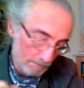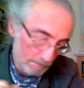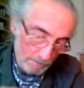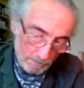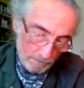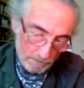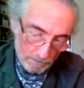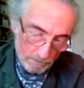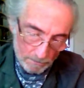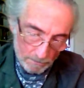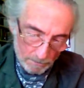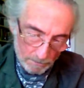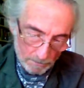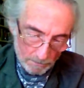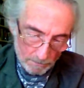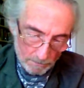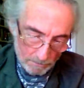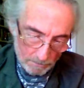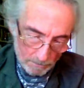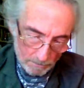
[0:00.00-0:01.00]

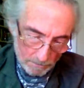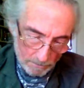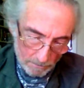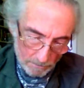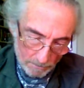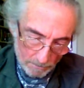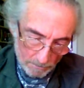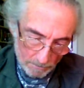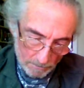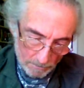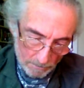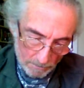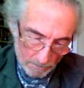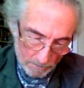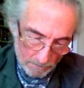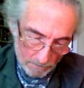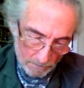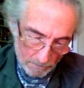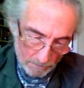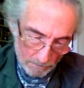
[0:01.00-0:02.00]

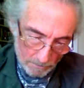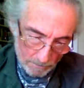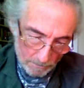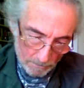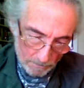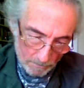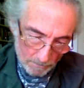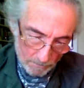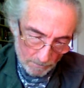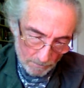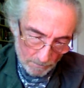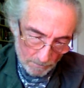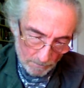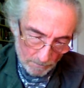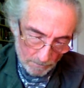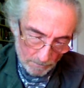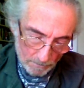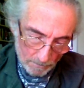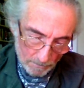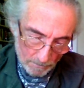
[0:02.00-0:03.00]

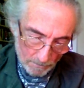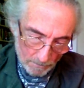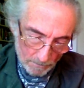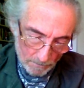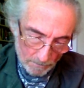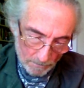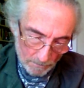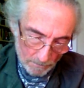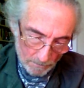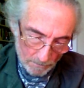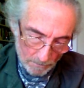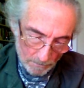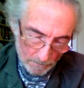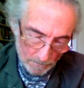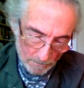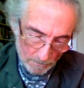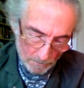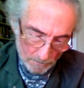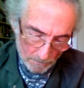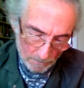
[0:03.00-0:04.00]

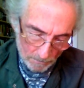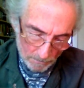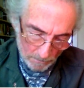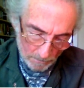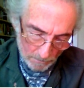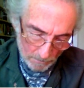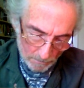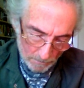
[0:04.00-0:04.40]
(silent)